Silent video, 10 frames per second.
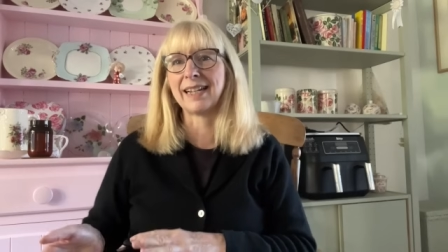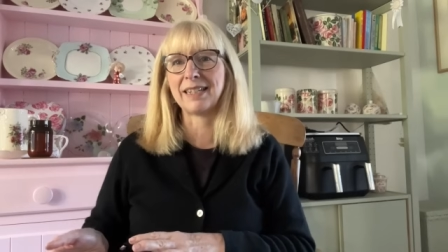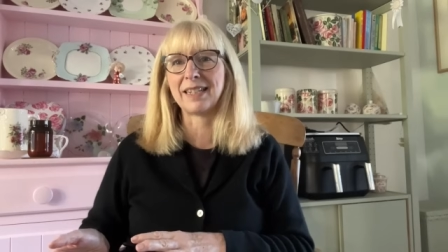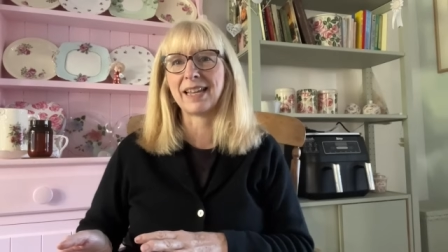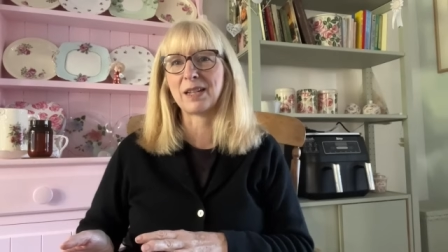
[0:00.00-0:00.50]

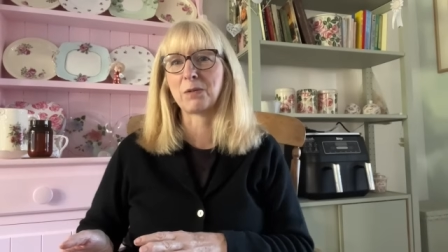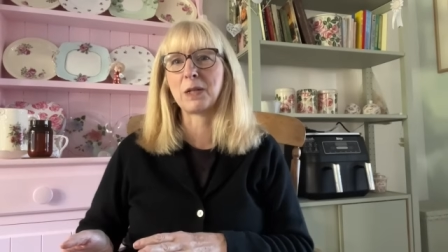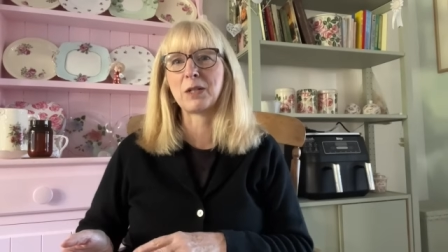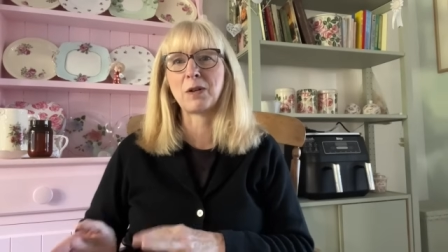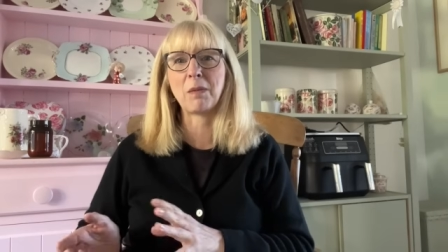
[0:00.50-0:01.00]
used to get the
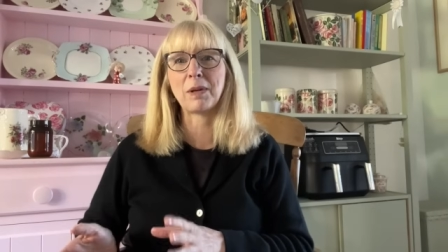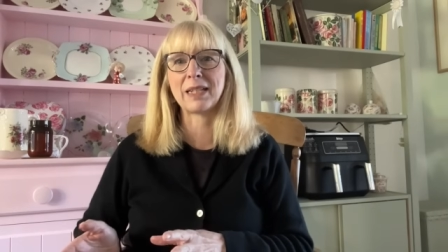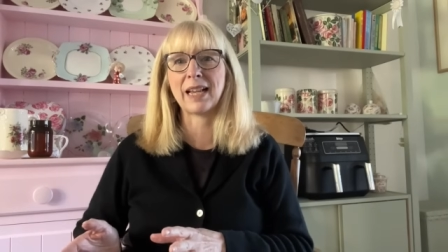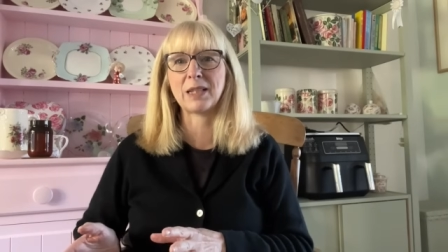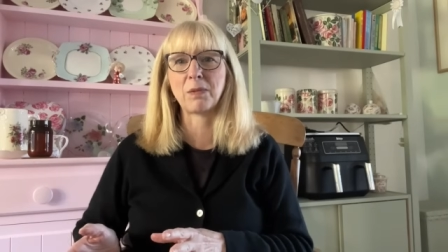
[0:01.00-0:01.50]
twister out because
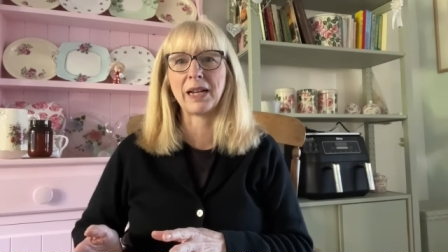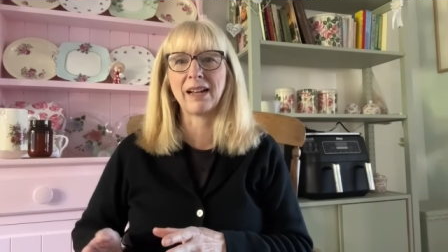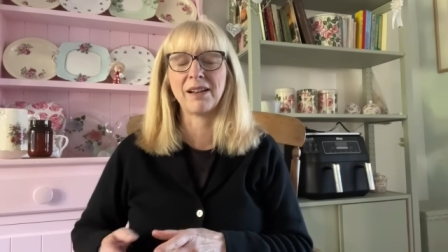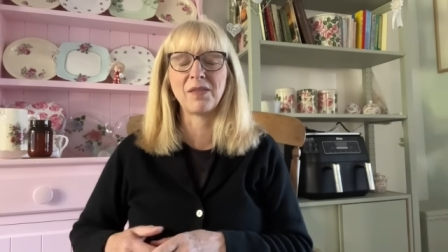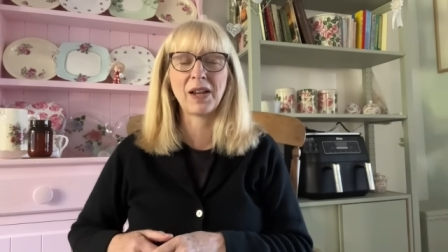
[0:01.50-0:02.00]
that's when it
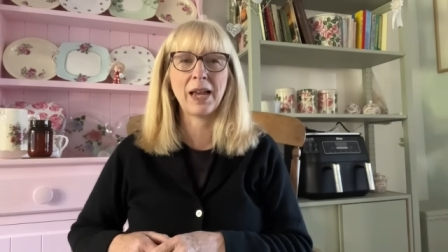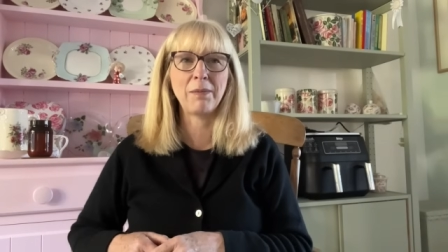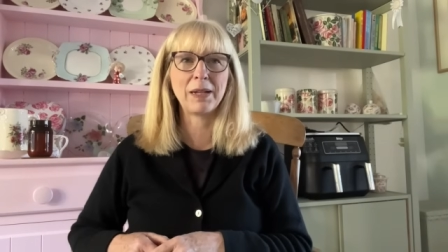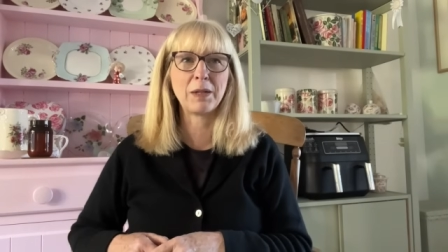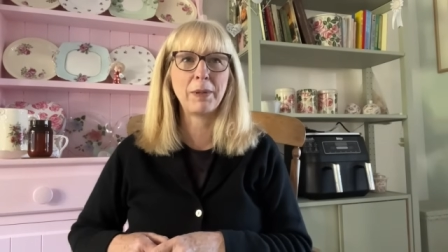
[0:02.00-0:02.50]
kind of came
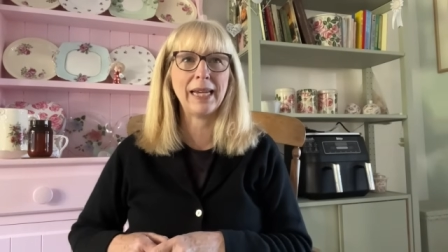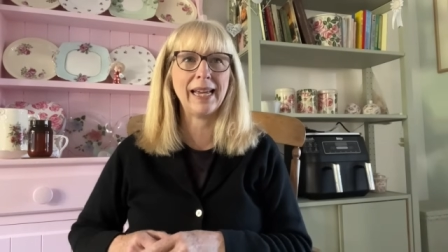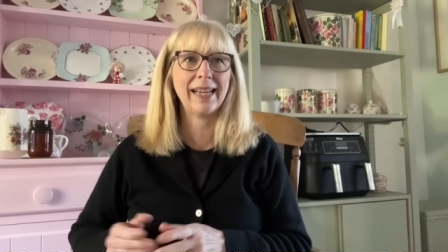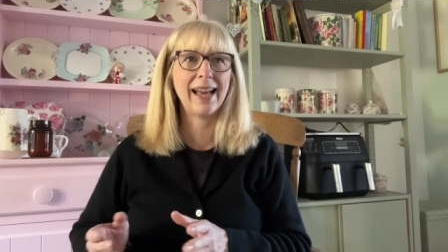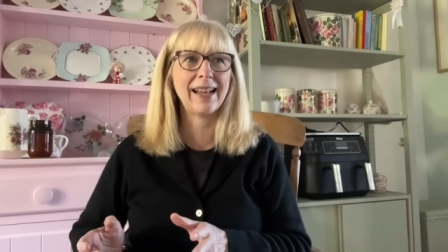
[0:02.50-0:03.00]
into
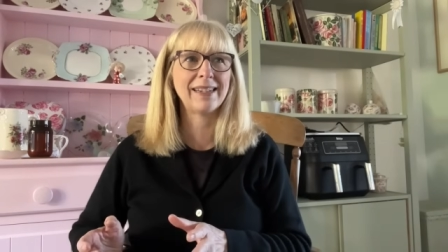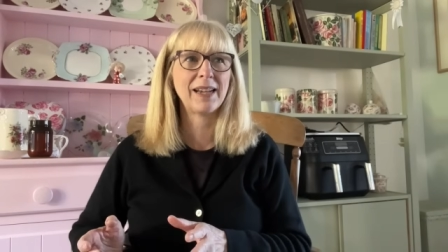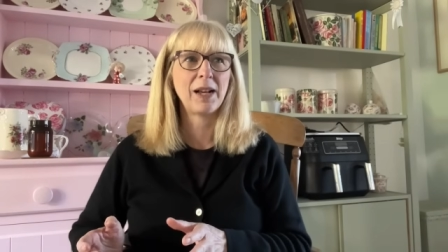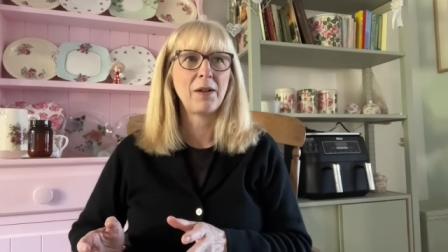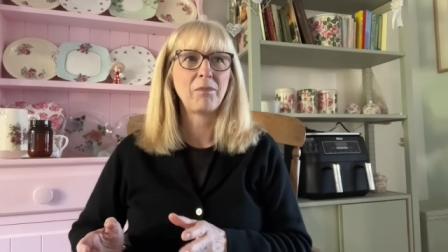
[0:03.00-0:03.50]
being. And
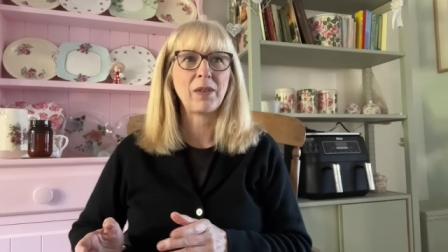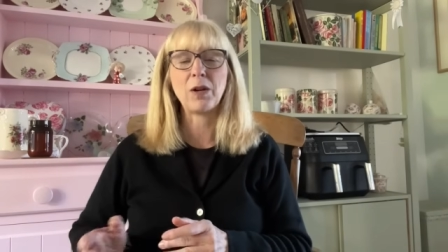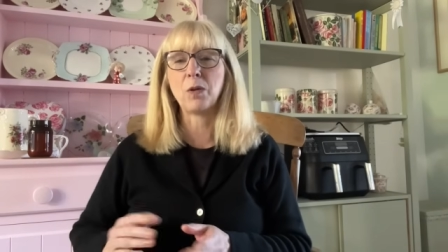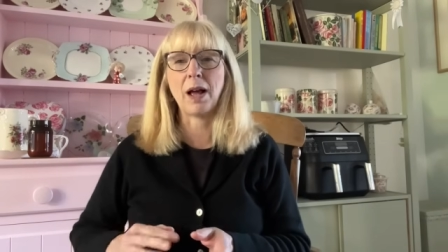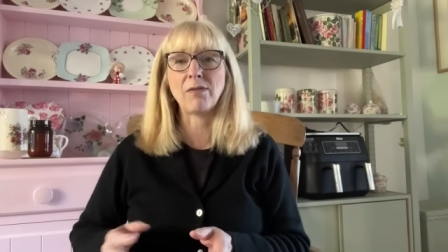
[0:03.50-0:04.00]
they'd
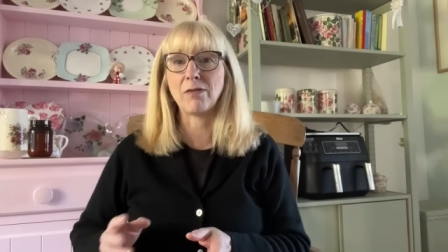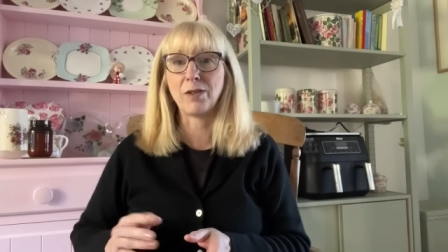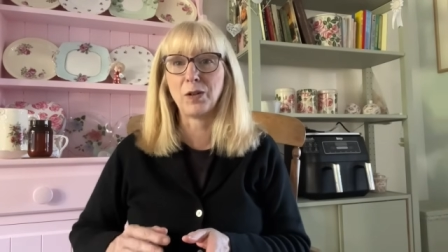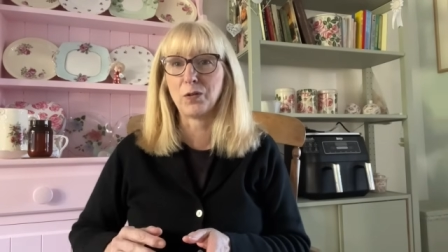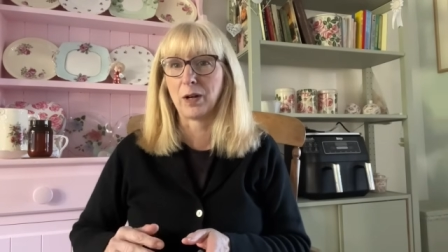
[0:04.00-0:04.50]
all have a
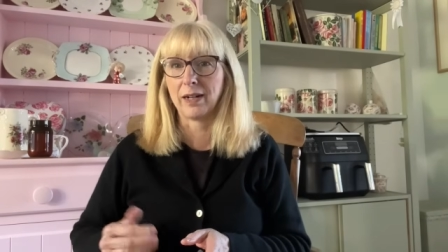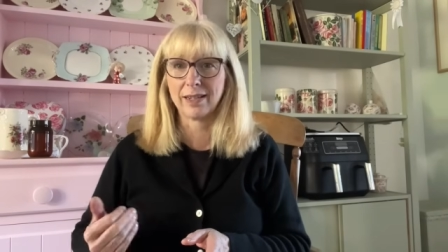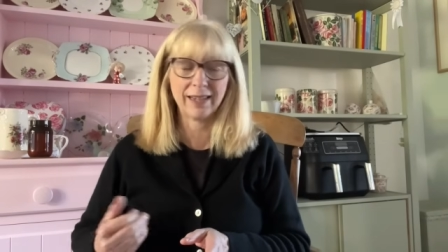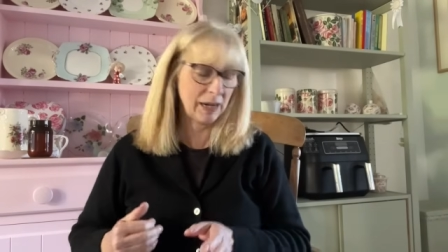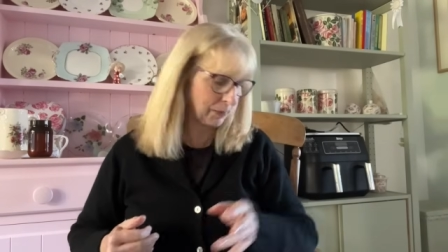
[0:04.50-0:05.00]
few drinks
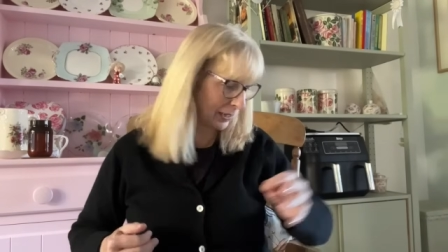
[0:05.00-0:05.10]
and they'd play